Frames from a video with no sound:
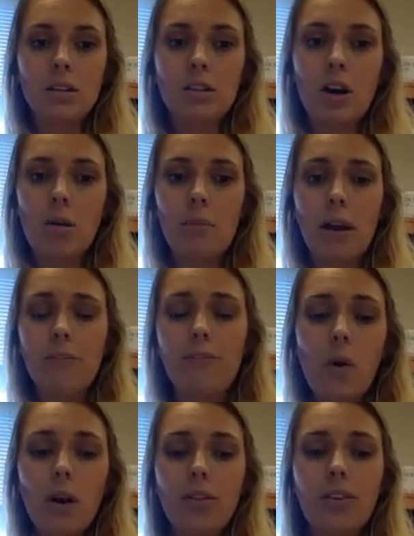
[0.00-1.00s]
So my
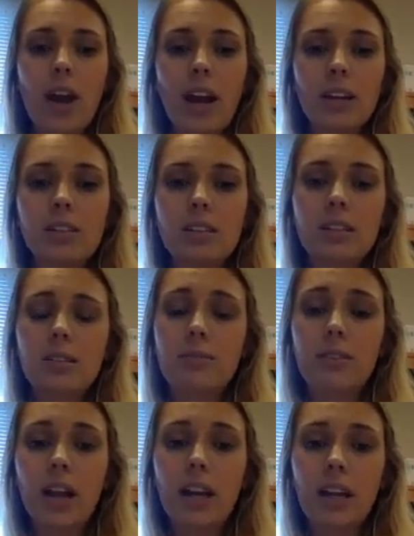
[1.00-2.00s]
fourth case is
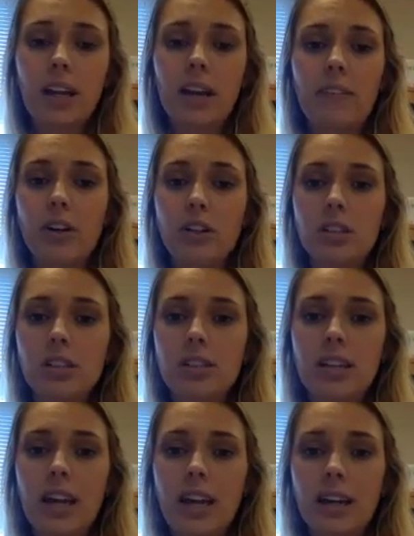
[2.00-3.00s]
Flanagan
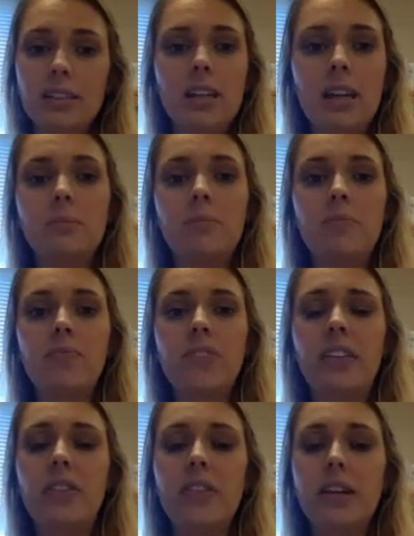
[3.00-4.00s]
versus Canton.
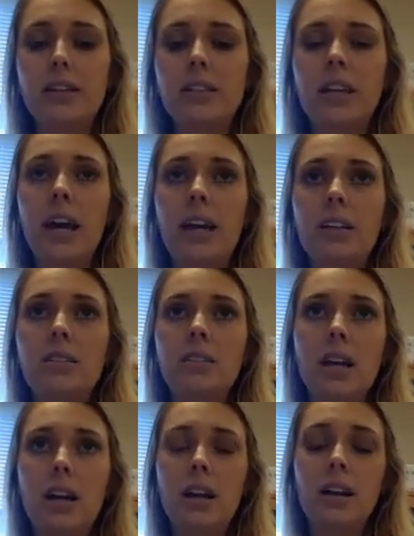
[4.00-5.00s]
In this
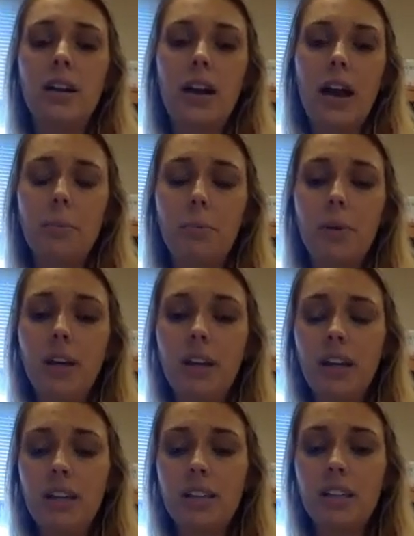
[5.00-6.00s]
case, a
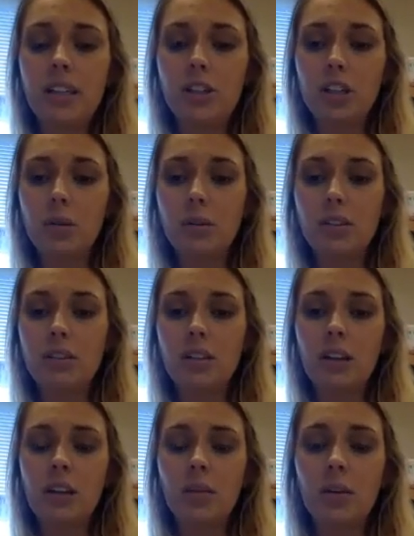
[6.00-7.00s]
PE teacher was
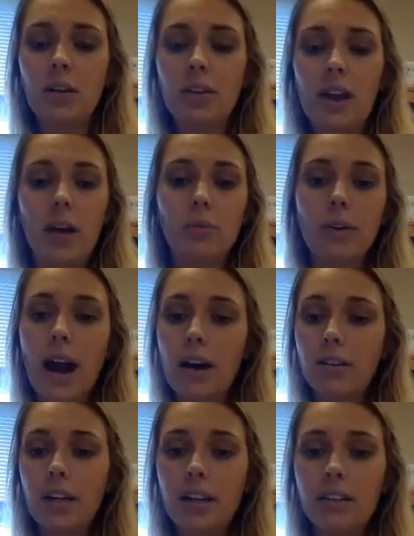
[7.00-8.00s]
dealing with a
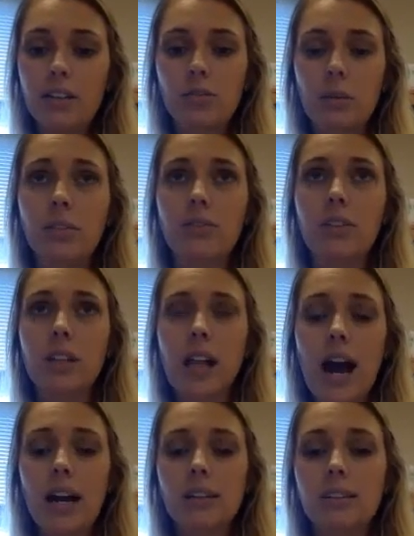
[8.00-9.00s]
rowdy and disruptive
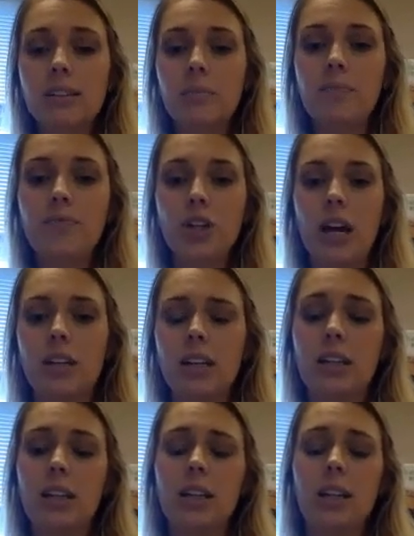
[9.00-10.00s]
class. She had to
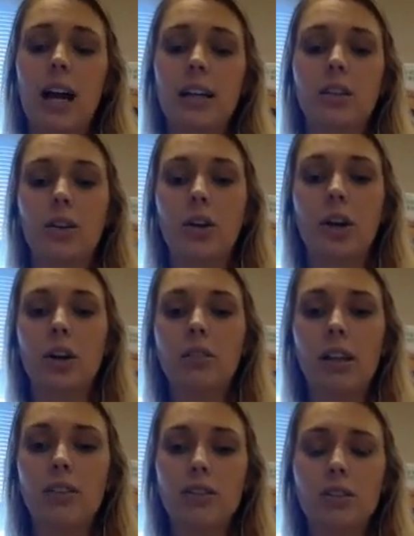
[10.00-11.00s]
end the class a little
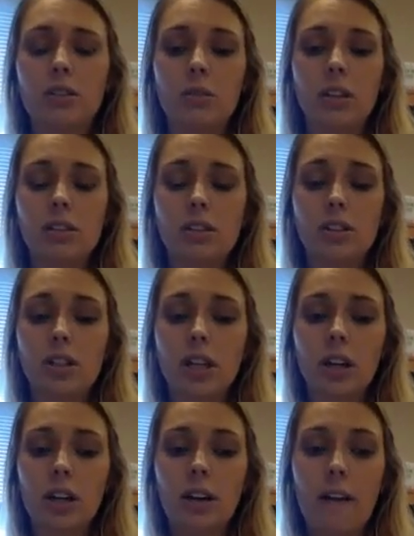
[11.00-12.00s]
early. The students
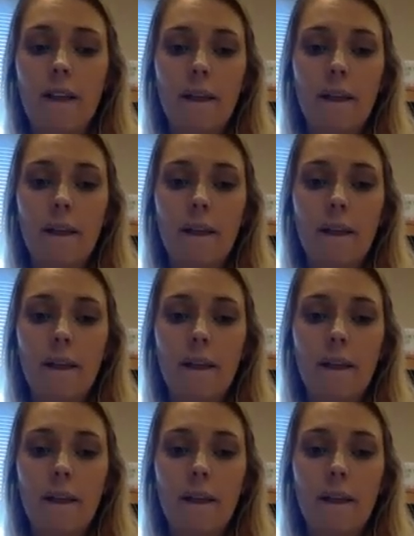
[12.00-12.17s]
took